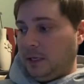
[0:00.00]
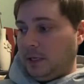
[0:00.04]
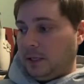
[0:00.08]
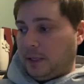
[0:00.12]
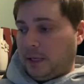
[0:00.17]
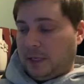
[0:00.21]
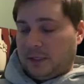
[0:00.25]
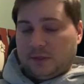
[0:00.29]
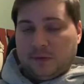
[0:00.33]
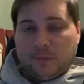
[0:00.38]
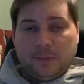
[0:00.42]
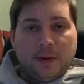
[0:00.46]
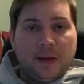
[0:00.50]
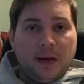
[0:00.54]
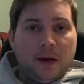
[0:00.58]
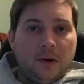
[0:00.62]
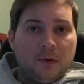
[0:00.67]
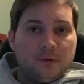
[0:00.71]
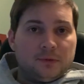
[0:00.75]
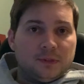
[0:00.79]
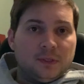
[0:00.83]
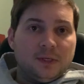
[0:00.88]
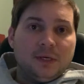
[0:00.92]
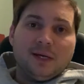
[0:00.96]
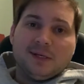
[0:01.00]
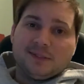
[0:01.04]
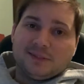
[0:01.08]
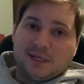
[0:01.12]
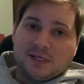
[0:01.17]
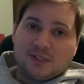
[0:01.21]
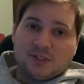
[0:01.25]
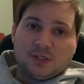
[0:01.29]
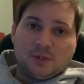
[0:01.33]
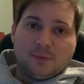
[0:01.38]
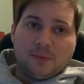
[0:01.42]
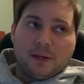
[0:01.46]
It's
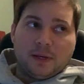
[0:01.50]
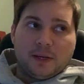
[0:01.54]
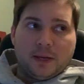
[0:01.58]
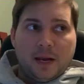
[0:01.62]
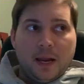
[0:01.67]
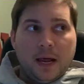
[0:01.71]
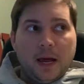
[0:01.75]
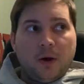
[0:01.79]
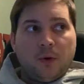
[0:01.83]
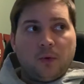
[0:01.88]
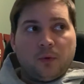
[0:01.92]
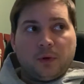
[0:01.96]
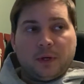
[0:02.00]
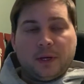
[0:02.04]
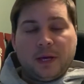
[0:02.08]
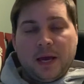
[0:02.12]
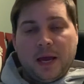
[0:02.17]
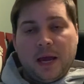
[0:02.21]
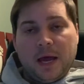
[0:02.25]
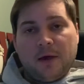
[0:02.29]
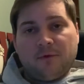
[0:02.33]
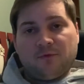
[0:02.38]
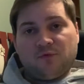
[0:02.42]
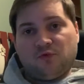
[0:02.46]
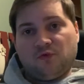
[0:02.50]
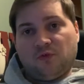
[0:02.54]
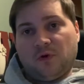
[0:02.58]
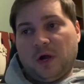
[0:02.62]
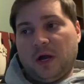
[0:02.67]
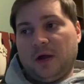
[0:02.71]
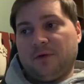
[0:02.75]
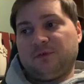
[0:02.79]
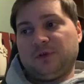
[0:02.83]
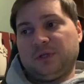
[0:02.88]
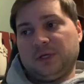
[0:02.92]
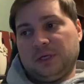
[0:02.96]
actually about an hour and a half
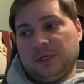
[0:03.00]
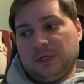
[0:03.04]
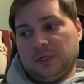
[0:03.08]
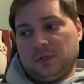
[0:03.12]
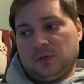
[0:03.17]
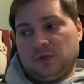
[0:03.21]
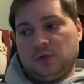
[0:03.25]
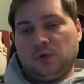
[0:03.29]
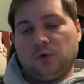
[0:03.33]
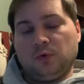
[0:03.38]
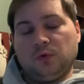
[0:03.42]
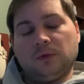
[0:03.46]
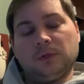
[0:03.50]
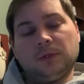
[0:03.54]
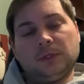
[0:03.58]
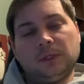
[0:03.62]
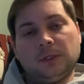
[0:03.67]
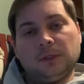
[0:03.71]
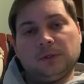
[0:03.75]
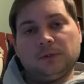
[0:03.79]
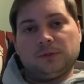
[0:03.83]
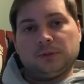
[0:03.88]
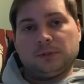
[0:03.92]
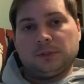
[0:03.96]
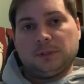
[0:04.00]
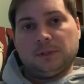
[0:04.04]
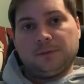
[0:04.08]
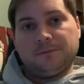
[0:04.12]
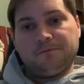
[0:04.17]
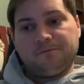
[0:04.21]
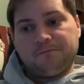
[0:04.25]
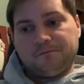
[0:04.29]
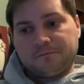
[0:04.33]
drive to get to the dealership.